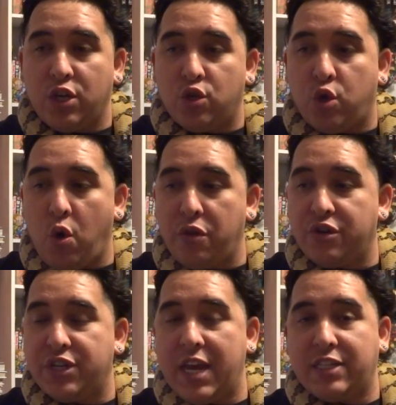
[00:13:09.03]
control their
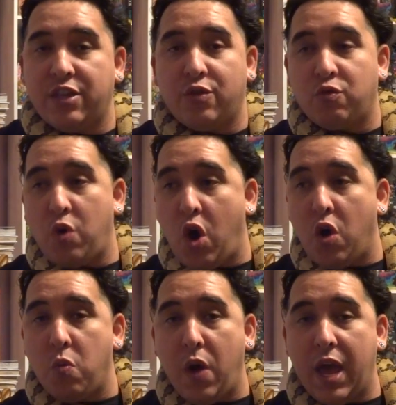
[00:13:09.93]
snakes in the
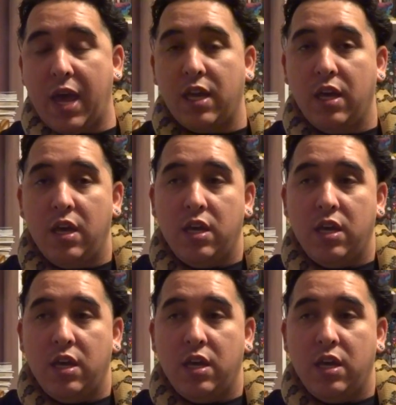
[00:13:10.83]
wrong way.